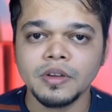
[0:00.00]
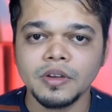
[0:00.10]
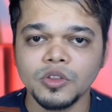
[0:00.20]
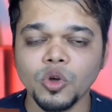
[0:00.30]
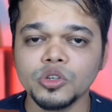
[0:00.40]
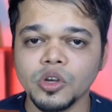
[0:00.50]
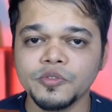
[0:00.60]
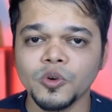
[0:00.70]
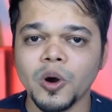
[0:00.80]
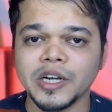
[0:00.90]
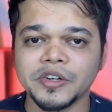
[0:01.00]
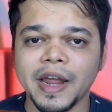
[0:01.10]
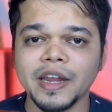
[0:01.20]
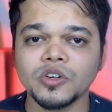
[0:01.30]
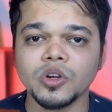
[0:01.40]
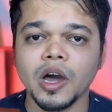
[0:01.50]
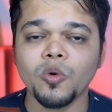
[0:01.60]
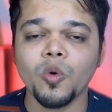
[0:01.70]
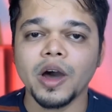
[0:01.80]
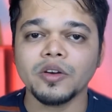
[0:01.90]
Those of you who are trying,
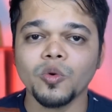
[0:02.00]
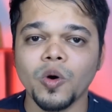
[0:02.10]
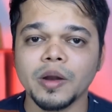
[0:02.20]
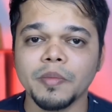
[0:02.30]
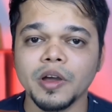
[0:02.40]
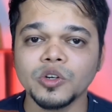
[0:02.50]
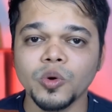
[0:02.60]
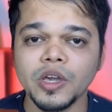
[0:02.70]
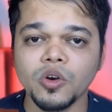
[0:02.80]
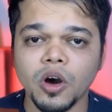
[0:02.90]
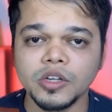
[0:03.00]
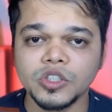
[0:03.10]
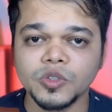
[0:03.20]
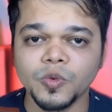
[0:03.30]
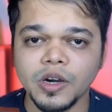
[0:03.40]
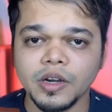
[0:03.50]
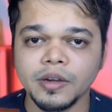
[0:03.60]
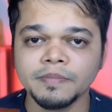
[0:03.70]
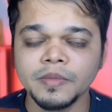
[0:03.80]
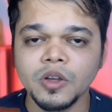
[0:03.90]
who are, who are doing God's
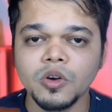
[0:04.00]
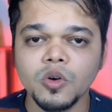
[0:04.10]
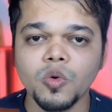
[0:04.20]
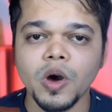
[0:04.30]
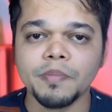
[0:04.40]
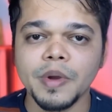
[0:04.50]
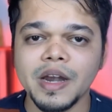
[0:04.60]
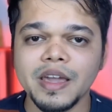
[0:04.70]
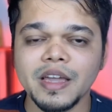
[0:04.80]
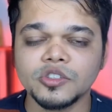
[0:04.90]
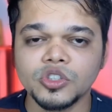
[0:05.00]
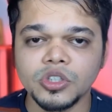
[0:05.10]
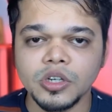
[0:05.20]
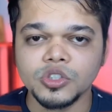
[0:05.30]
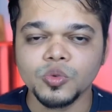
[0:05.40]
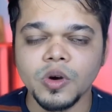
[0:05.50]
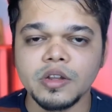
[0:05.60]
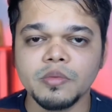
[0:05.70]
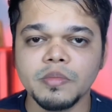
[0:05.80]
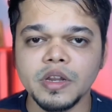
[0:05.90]
work, who are building His church, who are
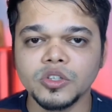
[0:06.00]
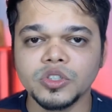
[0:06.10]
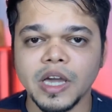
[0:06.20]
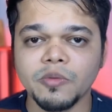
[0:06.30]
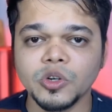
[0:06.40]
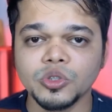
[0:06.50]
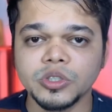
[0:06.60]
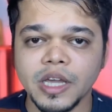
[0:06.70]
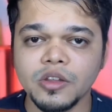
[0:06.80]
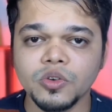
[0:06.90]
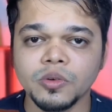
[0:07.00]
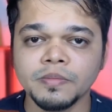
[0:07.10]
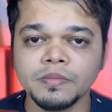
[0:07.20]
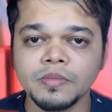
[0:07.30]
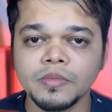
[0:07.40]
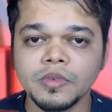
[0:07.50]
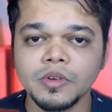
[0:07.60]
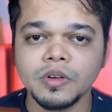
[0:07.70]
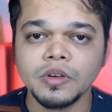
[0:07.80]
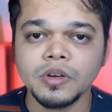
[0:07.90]
in ministry, I want to tell you,
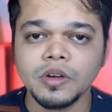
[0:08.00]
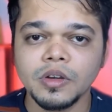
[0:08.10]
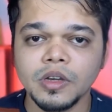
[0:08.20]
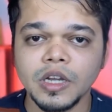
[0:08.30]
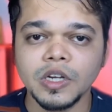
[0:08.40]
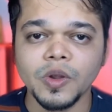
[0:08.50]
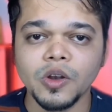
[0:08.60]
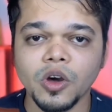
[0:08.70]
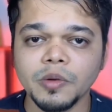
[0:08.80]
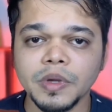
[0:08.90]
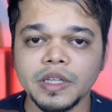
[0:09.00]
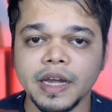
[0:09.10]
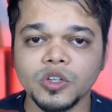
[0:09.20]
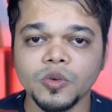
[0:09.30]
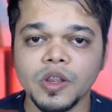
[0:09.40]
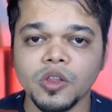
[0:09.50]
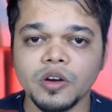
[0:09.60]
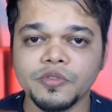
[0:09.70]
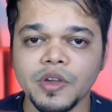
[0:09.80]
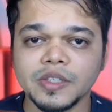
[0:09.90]
it will not be that you will
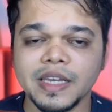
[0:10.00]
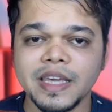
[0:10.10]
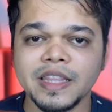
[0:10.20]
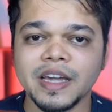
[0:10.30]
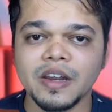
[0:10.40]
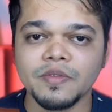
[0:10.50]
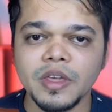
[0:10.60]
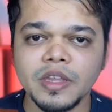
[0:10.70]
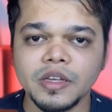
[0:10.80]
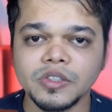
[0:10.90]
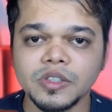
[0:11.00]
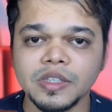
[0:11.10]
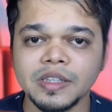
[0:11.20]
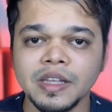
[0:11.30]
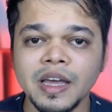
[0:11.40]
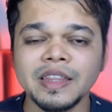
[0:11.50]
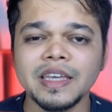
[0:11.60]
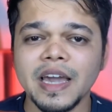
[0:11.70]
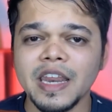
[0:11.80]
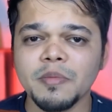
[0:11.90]
not face any inconvenience.
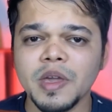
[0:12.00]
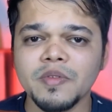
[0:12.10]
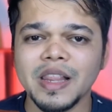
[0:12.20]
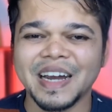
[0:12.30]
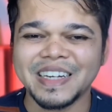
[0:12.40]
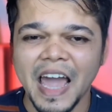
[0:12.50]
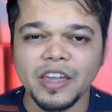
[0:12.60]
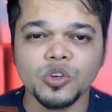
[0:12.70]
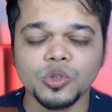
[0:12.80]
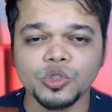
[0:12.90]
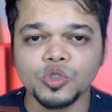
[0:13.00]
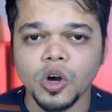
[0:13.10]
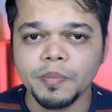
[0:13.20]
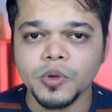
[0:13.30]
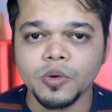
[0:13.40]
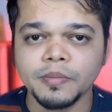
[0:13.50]
The enemy will attack you to stop you.